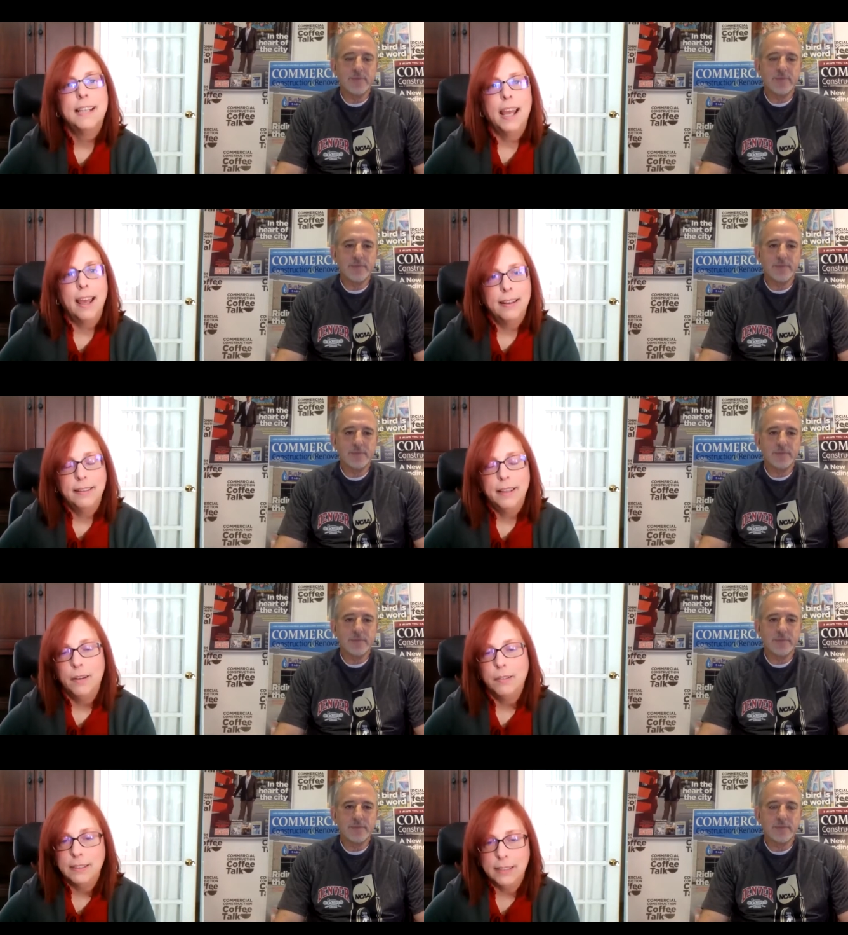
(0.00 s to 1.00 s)
Speaker 1: and, you
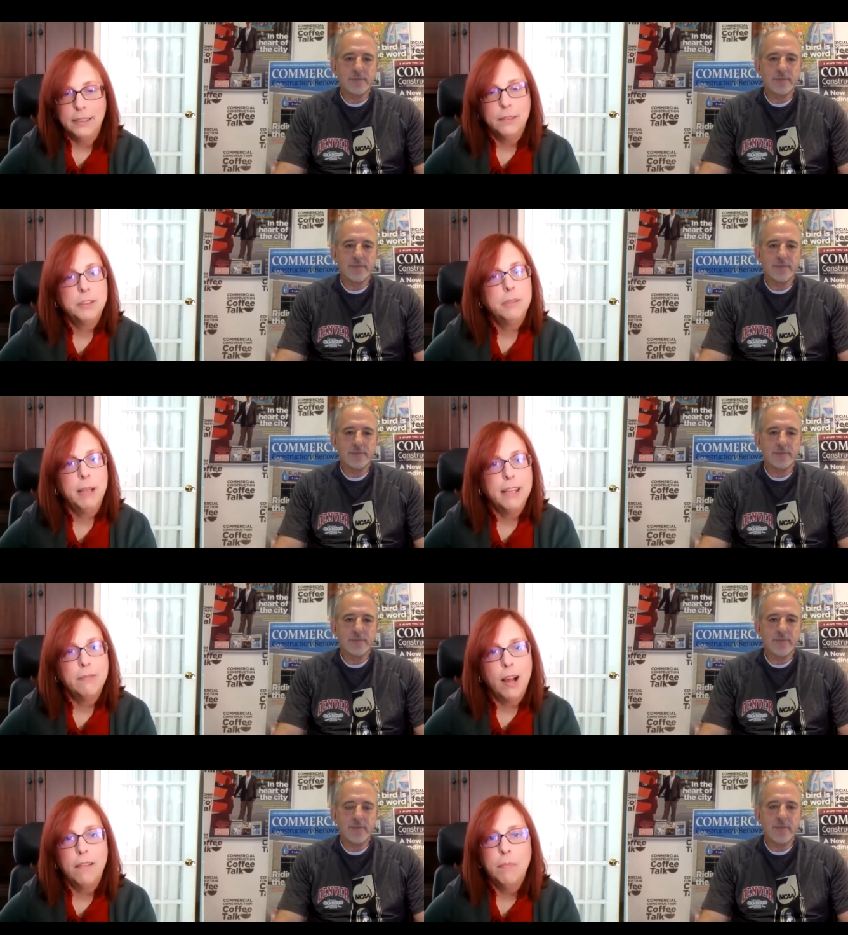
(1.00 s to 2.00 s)
know, continues to be
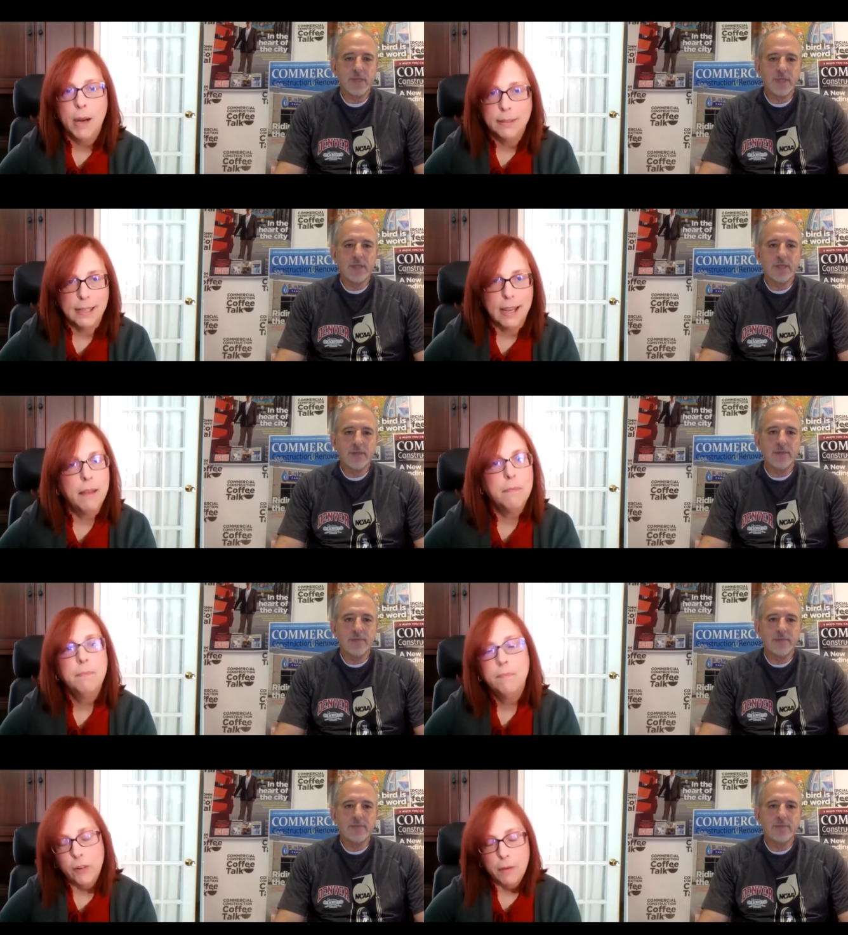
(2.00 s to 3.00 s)
involved
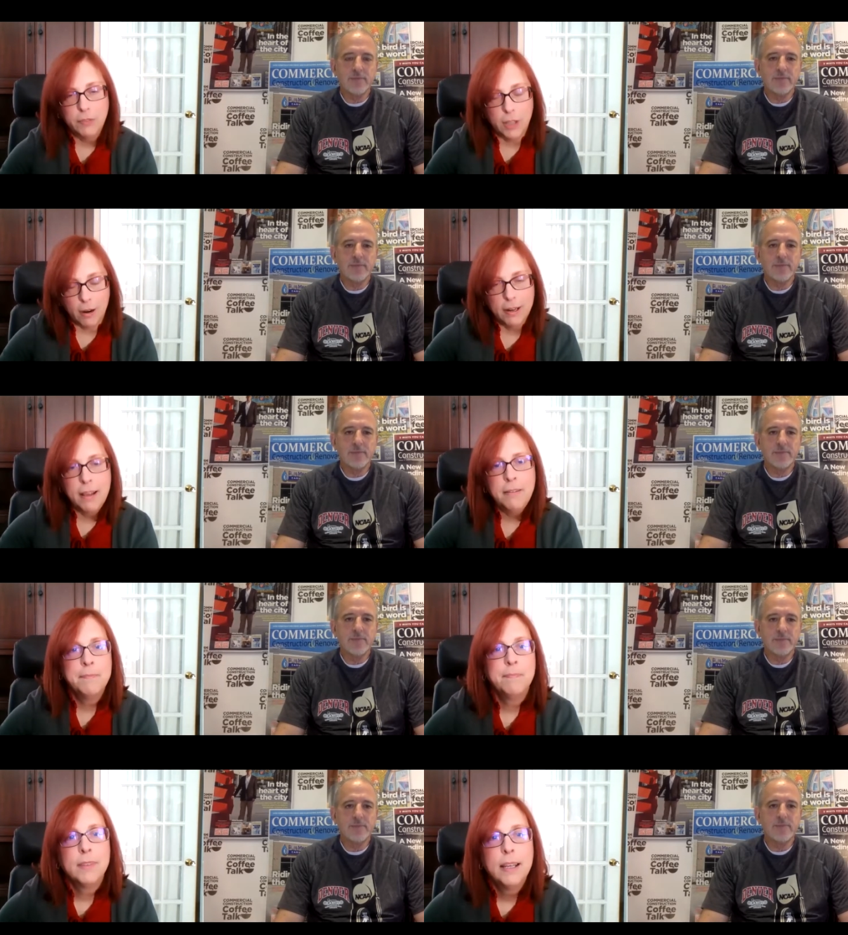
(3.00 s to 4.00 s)
part-time from Florida.
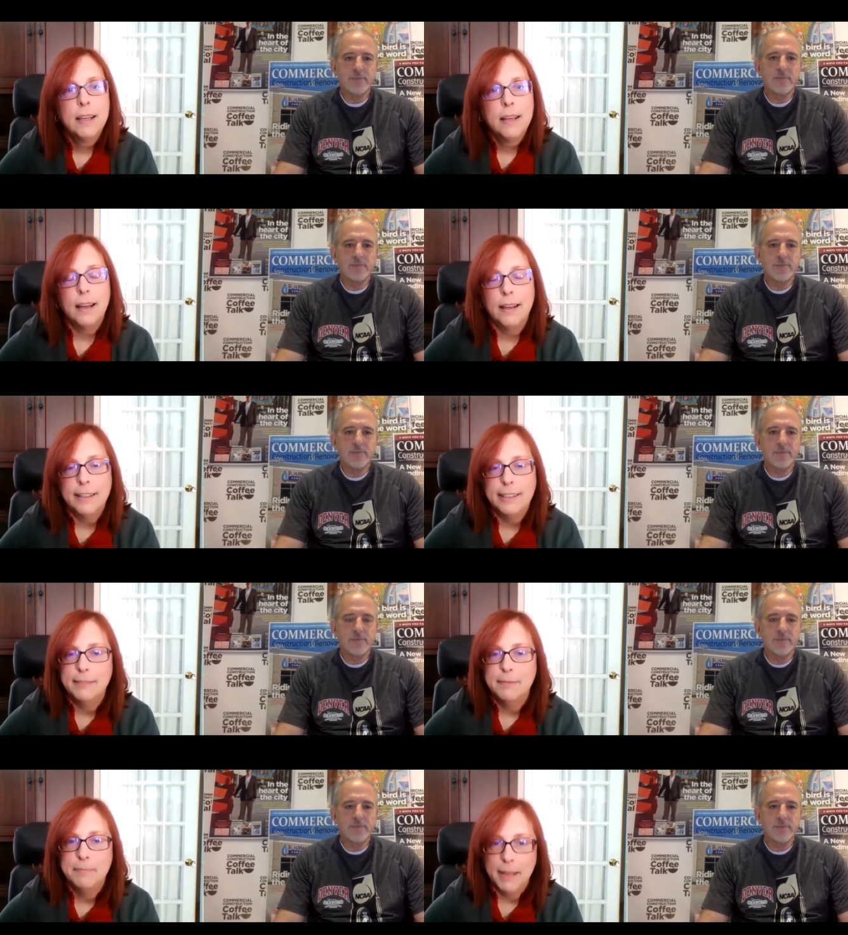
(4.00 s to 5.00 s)

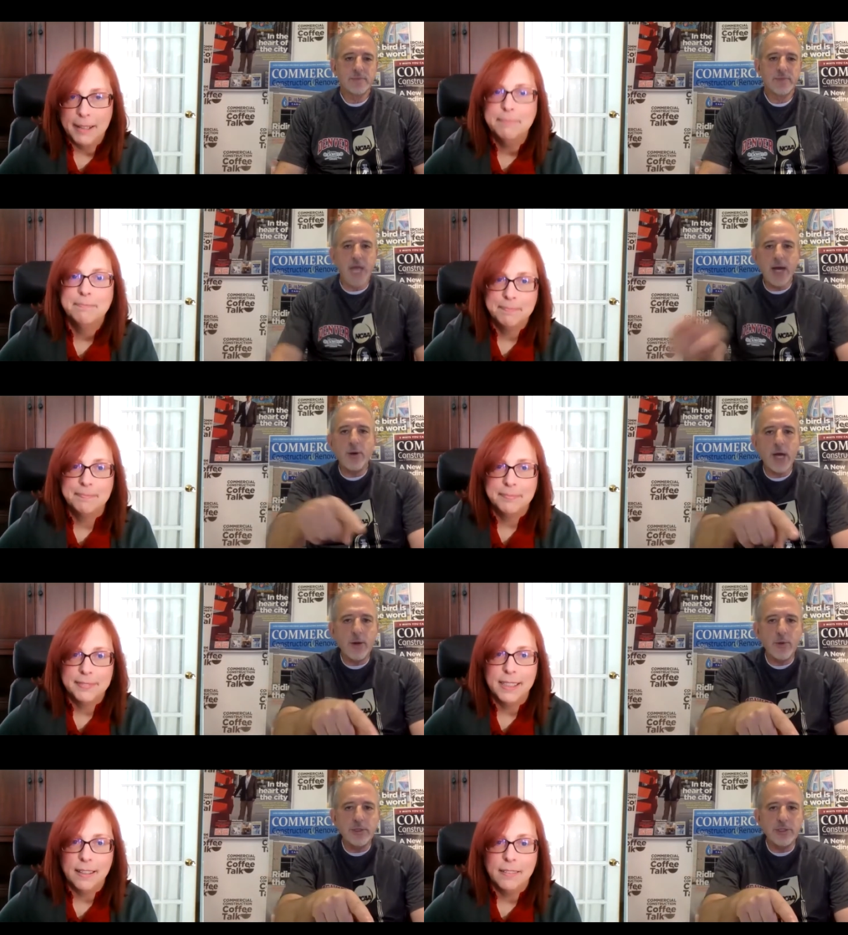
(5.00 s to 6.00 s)
Uh, but
Speaker 2: so how,
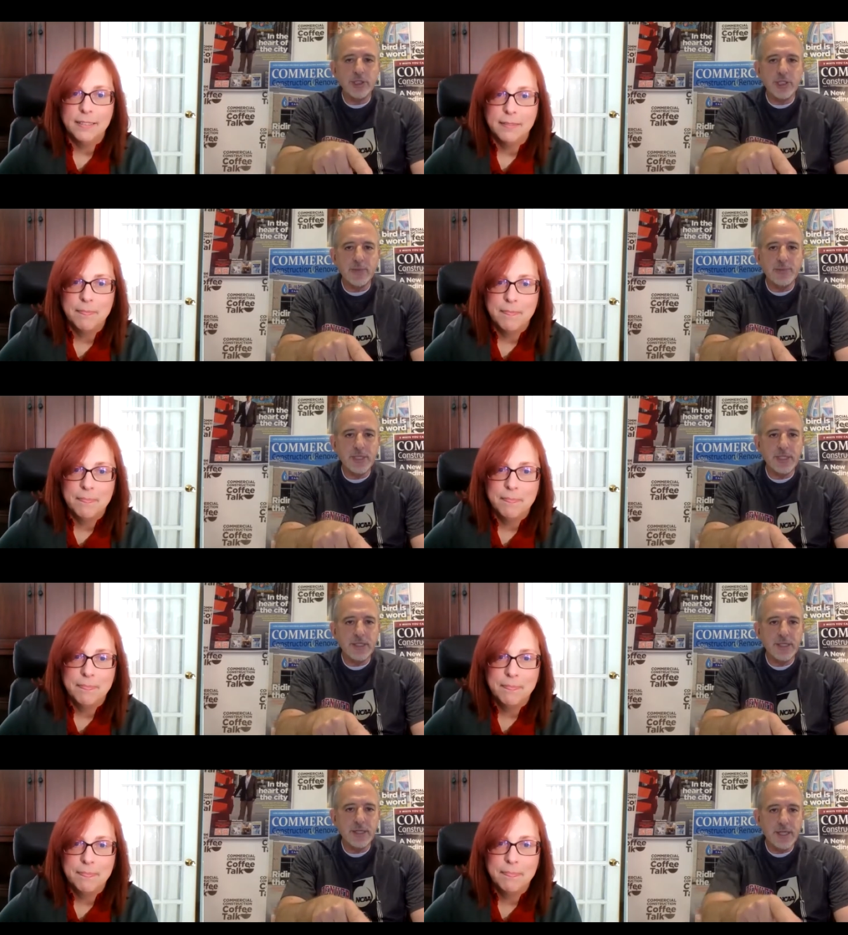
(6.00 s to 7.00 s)
how old is your
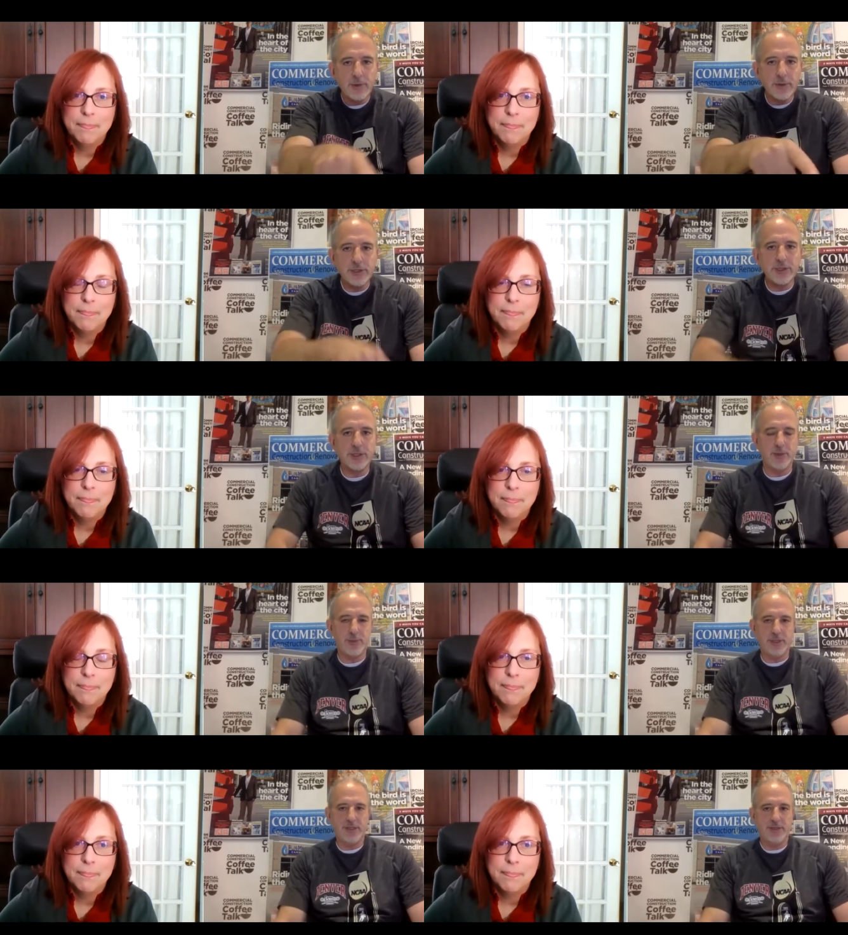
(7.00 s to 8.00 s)
company? Uh, how old is your
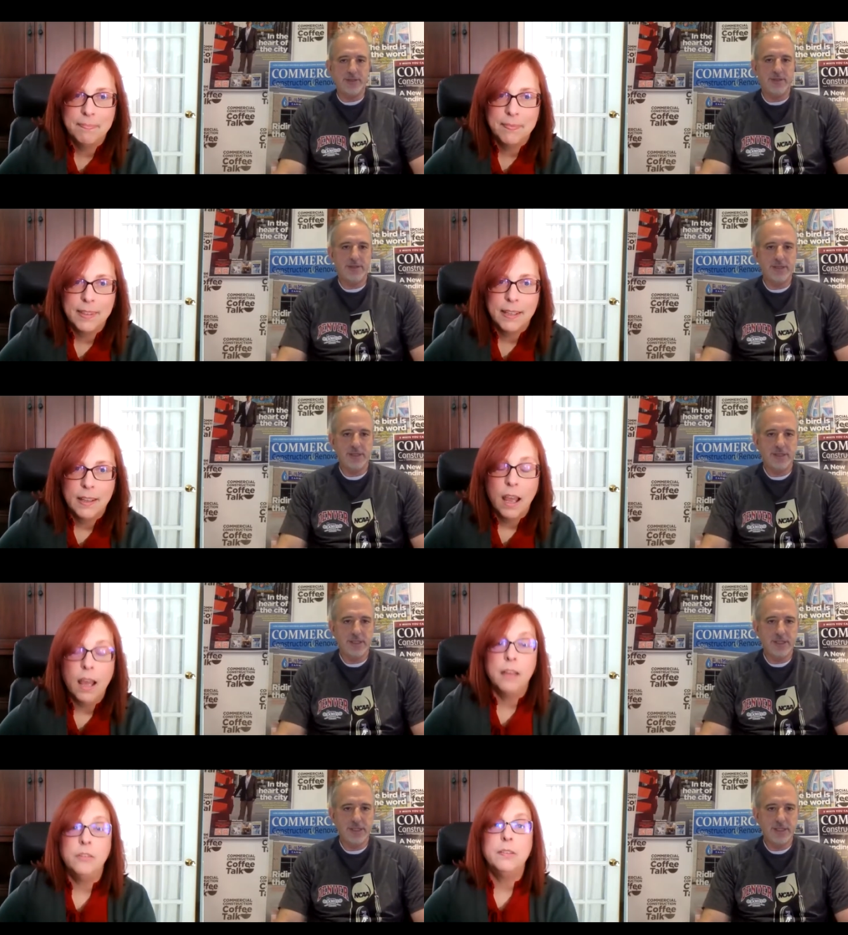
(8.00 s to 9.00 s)
company?
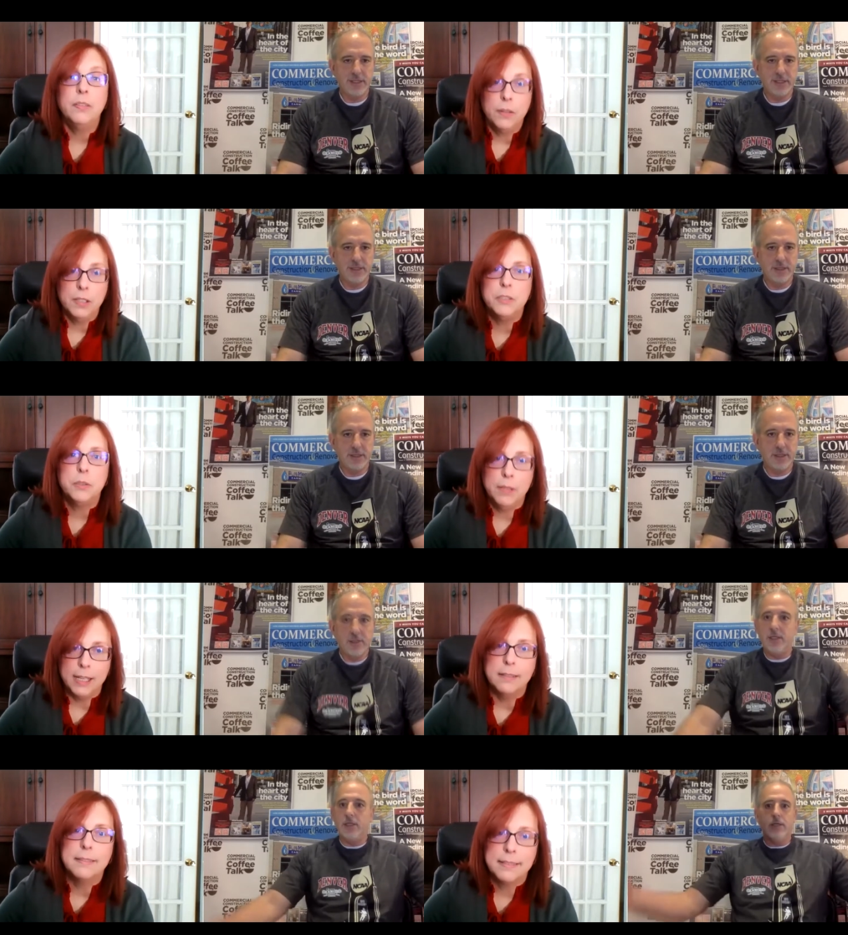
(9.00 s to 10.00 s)
Speaker 1: 132
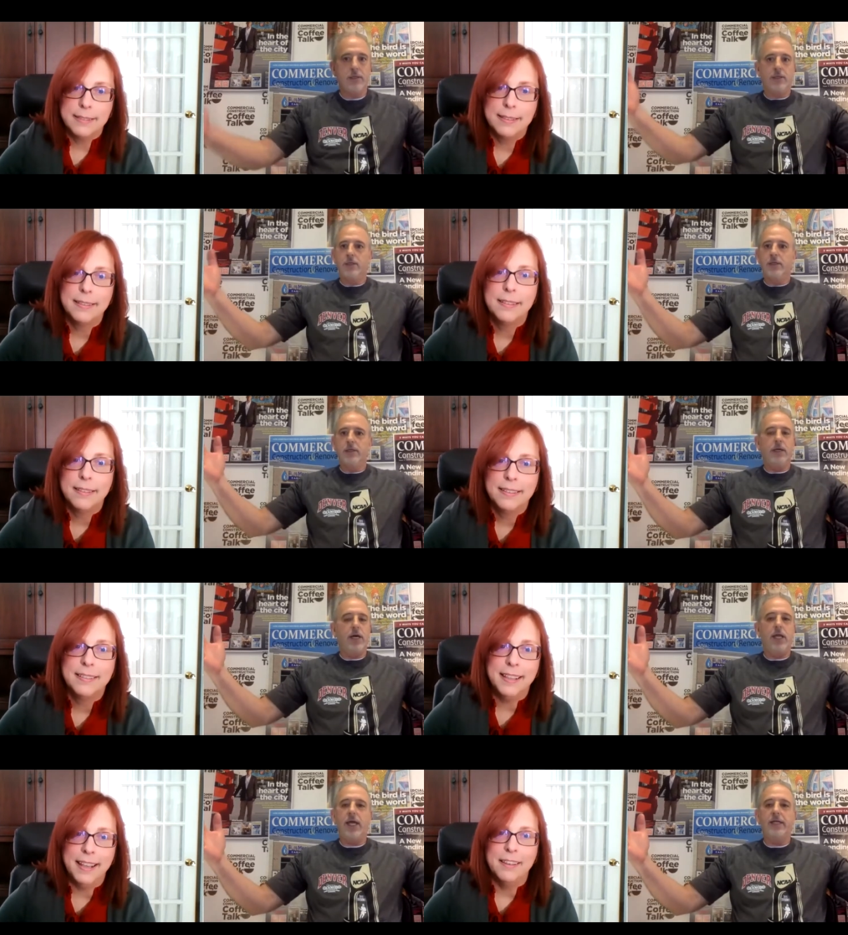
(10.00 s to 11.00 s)
years.
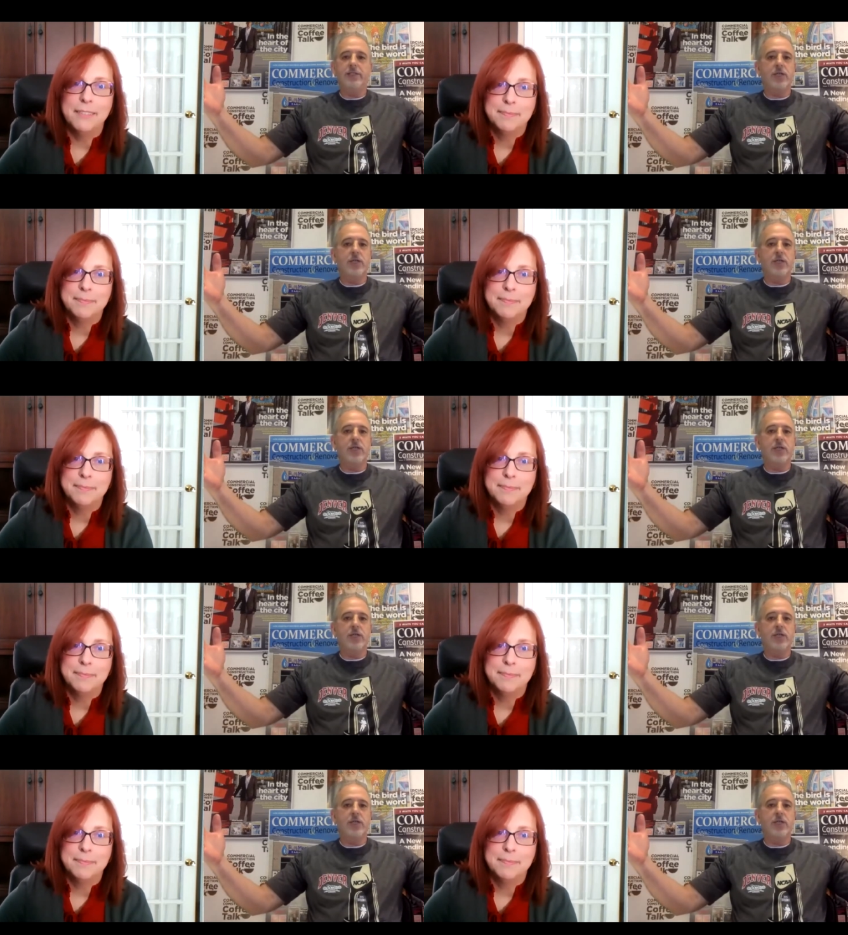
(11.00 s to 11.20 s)
Speaker 2: Yeah. That